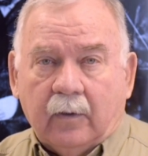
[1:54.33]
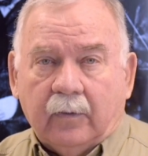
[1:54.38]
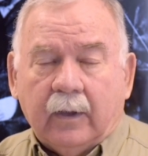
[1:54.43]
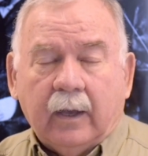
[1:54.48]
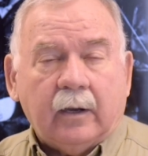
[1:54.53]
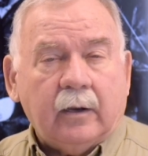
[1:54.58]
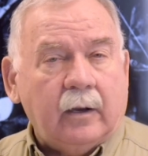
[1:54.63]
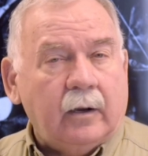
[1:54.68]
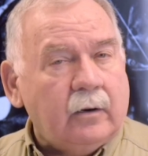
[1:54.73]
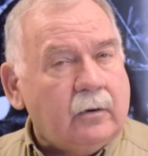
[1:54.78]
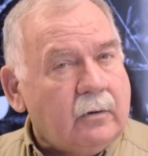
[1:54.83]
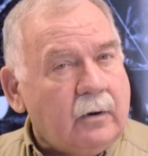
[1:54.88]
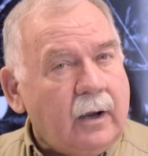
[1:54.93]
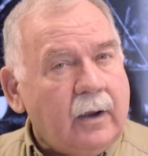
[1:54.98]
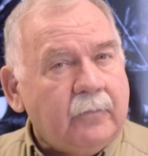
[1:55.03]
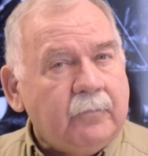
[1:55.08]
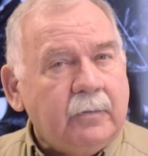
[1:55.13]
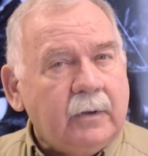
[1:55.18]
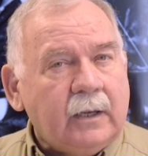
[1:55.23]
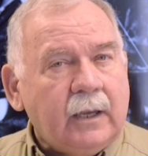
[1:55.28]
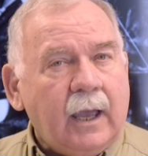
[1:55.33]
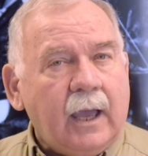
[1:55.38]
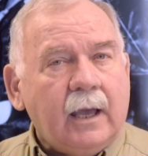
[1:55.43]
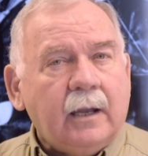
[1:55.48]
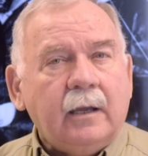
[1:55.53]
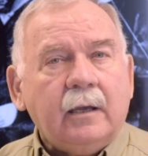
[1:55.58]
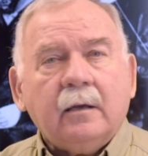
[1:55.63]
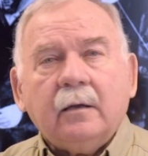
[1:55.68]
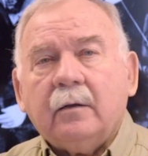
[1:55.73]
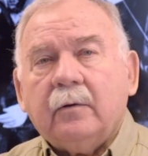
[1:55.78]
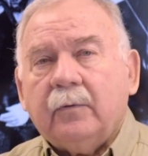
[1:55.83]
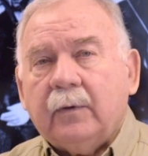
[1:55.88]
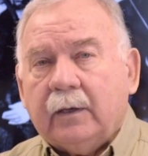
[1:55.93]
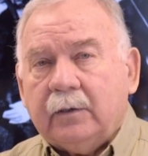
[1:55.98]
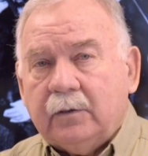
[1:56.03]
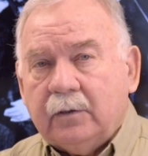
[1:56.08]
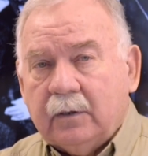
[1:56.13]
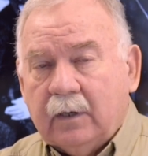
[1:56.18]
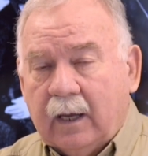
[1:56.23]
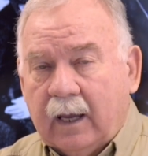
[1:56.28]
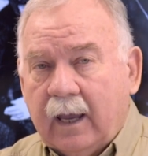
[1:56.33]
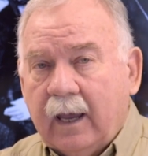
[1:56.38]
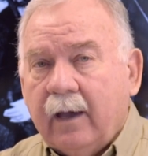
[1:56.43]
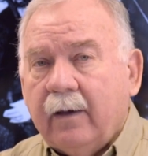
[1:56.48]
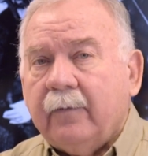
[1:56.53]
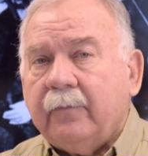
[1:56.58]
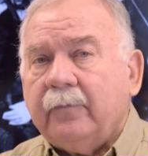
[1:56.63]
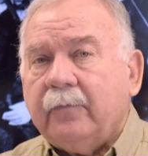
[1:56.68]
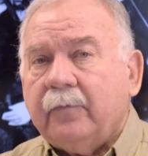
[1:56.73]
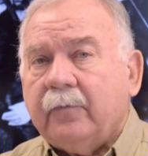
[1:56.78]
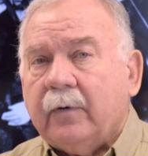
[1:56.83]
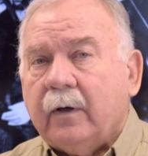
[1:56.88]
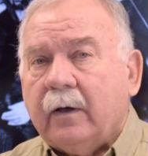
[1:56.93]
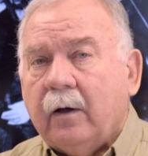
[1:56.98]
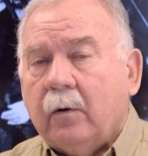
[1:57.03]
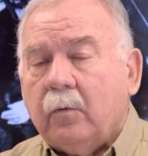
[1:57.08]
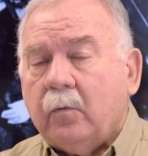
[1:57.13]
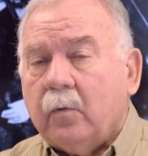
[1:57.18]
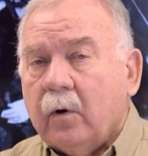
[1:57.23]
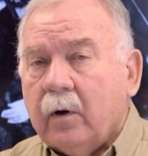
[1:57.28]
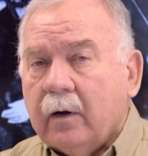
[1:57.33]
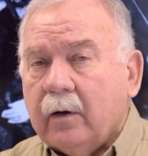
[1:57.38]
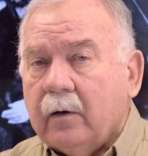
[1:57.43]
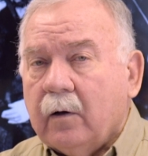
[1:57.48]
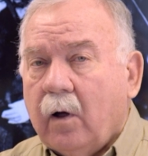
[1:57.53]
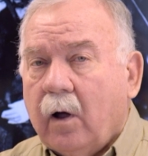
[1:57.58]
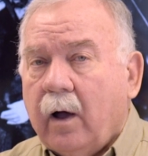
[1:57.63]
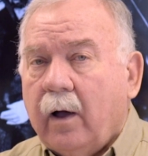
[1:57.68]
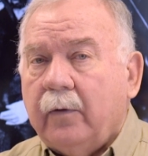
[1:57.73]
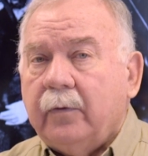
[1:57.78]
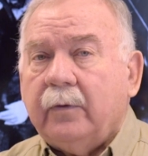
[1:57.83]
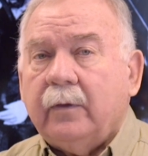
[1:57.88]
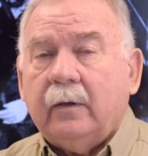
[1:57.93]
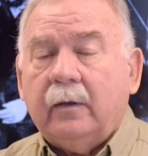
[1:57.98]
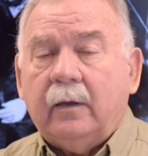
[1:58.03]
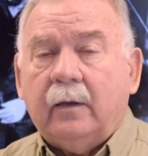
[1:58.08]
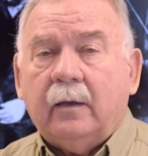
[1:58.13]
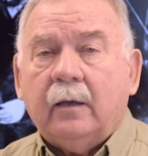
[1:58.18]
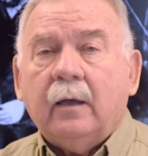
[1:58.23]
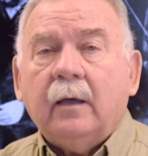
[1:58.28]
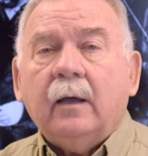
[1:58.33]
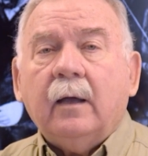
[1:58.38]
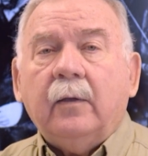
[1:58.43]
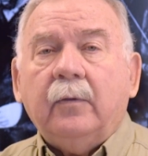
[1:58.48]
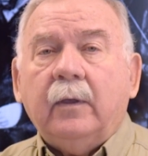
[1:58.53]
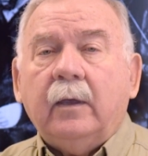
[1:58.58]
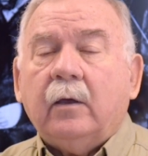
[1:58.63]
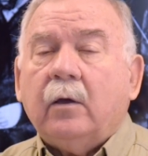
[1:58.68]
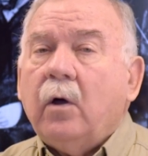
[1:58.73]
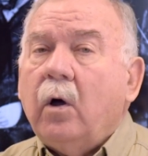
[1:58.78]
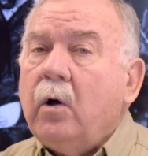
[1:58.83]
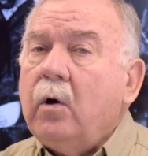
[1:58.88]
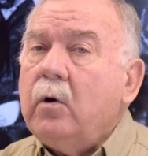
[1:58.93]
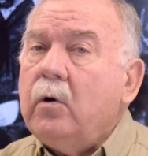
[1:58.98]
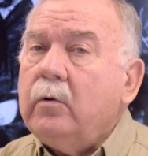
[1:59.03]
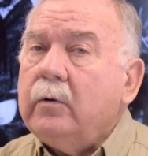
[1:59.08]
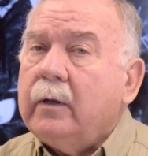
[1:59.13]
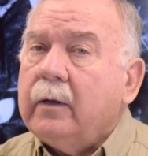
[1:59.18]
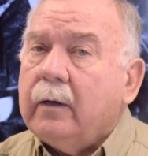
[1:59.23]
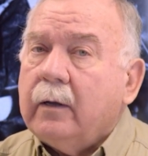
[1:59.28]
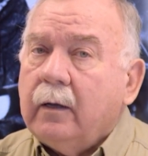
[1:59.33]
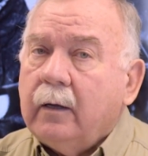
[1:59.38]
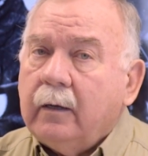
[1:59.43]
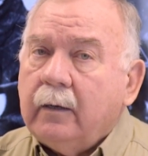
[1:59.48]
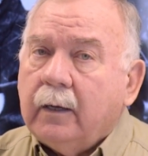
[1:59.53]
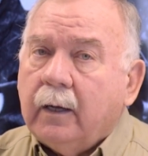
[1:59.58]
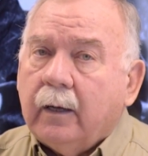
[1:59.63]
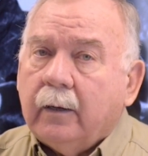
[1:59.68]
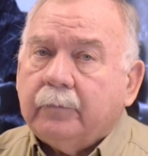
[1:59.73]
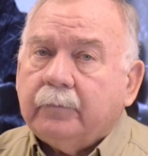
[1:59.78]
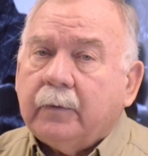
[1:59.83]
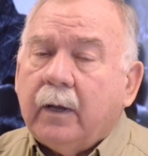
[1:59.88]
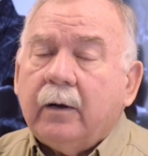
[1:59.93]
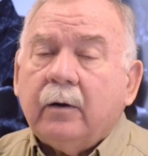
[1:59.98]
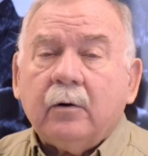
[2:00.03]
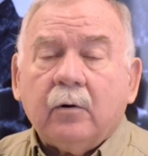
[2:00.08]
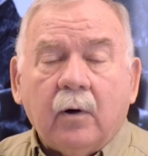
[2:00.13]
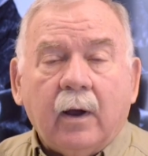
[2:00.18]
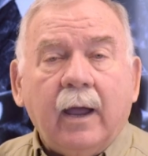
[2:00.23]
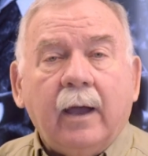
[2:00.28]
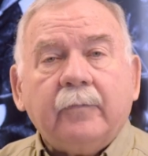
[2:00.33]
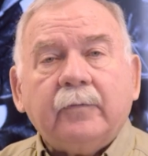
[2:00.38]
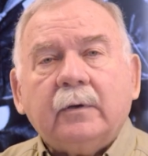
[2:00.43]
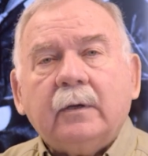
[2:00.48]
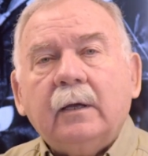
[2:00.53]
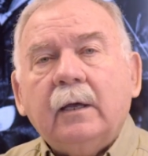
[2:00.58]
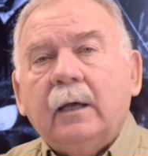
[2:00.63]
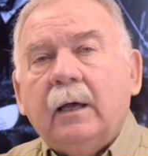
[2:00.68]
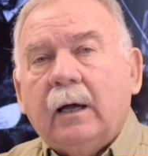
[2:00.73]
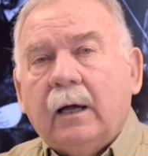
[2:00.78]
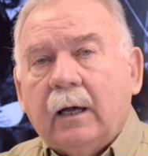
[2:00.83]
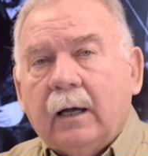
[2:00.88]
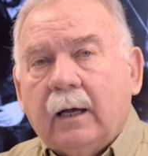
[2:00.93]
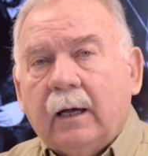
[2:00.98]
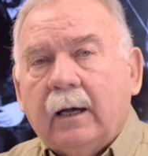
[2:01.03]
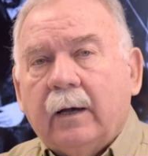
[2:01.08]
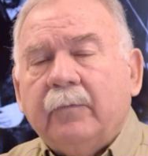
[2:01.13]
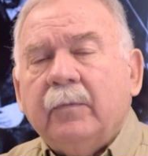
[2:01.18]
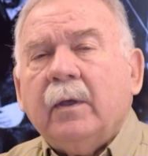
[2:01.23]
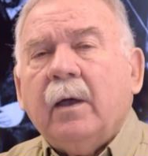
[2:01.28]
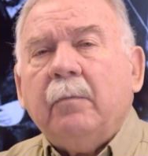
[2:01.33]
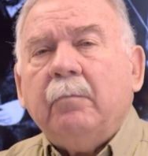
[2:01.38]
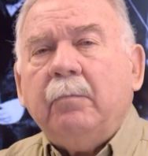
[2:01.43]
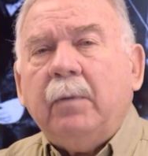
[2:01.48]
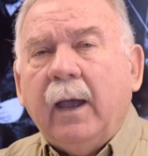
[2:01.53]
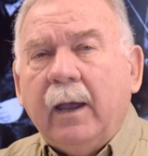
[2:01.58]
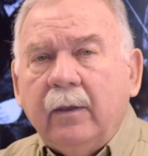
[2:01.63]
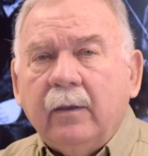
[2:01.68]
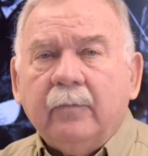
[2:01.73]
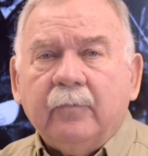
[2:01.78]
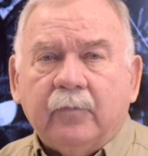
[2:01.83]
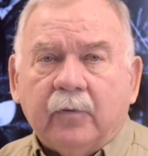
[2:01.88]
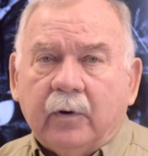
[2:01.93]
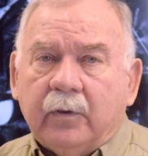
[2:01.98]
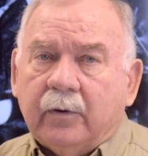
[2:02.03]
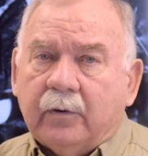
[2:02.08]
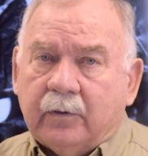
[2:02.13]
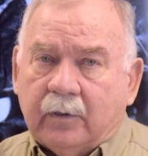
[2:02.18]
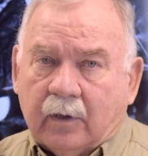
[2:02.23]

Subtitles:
That aircraft mechanic that you have working on the co-owned aircraft, pay them for their